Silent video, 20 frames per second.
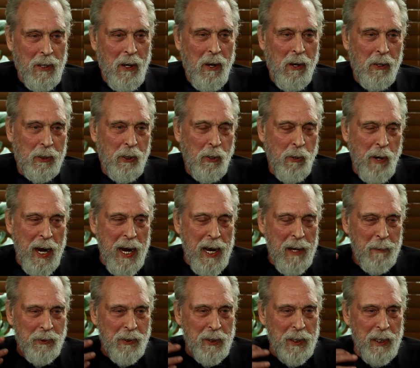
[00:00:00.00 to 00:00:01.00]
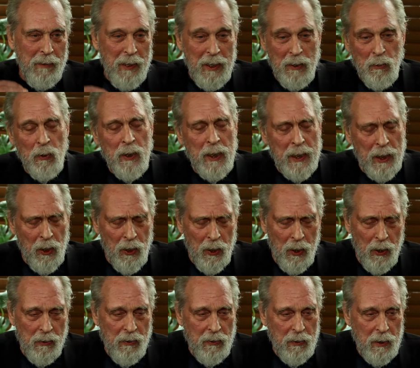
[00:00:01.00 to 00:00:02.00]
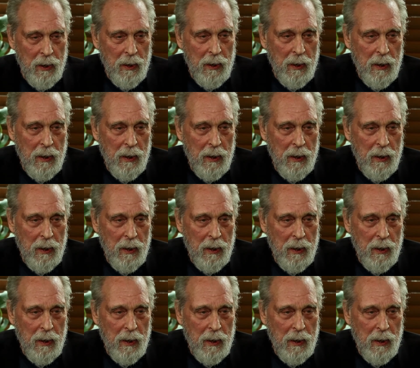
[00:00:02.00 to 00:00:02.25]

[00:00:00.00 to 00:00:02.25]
all cramps and everything, it really hurts.